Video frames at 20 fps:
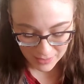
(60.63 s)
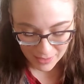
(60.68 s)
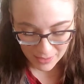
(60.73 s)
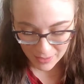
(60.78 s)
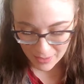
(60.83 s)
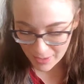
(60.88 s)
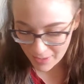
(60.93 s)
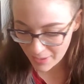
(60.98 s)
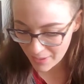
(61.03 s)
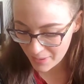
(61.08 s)

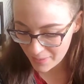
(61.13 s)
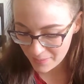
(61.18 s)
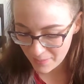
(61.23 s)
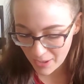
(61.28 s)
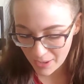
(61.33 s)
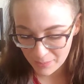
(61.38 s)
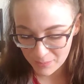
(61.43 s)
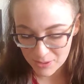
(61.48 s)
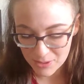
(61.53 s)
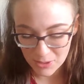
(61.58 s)

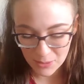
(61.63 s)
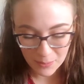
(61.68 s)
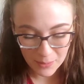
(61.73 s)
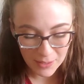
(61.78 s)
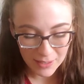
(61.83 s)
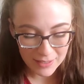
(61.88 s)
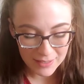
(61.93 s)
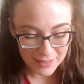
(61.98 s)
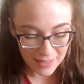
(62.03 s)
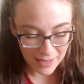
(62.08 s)
I'm super
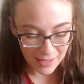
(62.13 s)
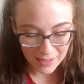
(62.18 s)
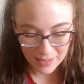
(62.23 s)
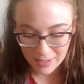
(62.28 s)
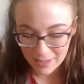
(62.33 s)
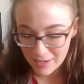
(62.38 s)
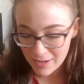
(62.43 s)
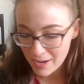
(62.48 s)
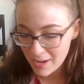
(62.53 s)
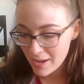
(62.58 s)

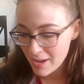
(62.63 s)
excited.